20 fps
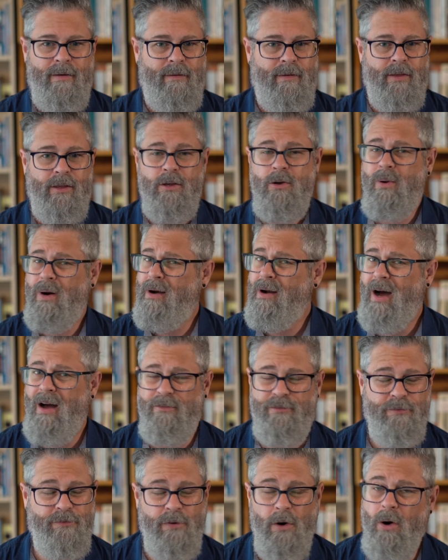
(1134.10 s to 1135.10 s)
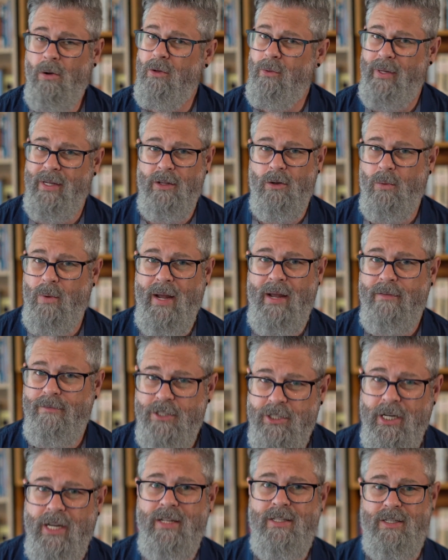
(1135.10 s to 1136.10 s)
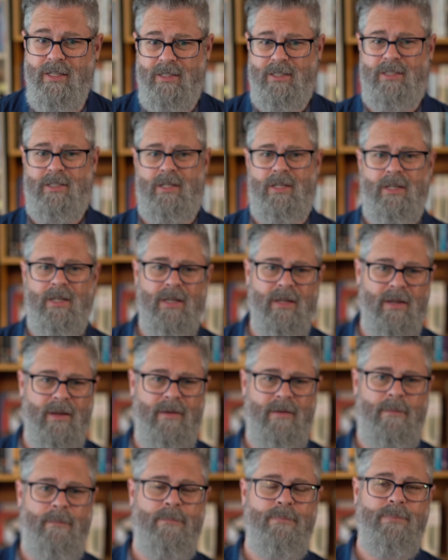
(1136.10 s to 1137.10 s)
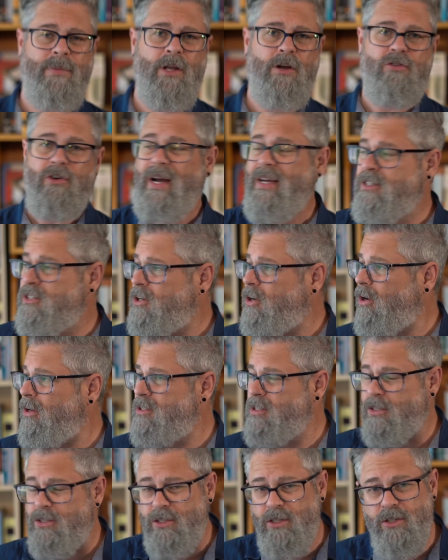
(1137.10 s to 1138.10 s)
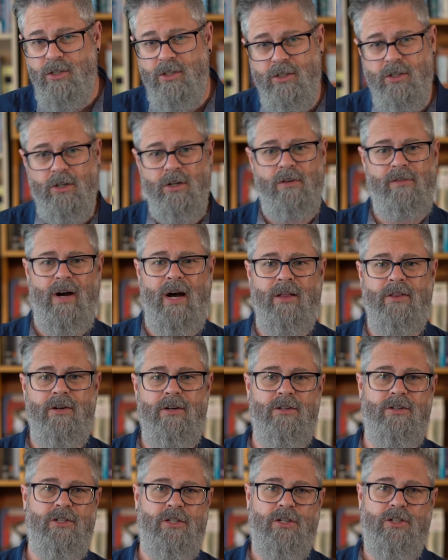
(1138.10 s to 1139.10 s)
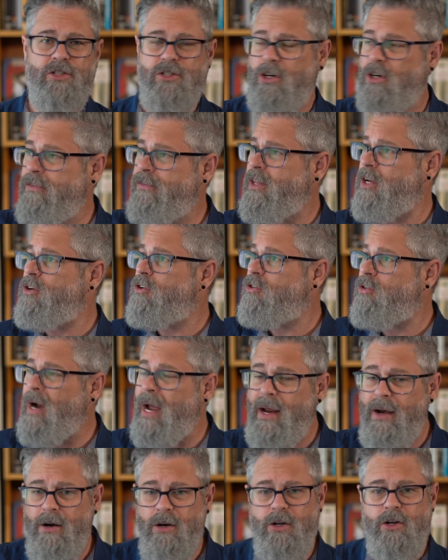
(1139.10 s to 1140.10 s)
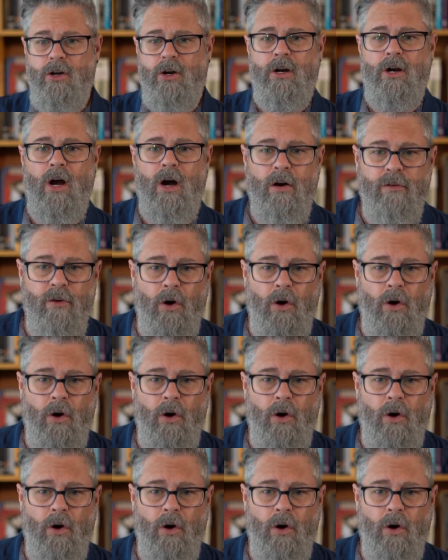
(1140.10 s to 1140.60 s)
you are not following the way of Jesus. Christ calls us to serve others, to serve the greater good of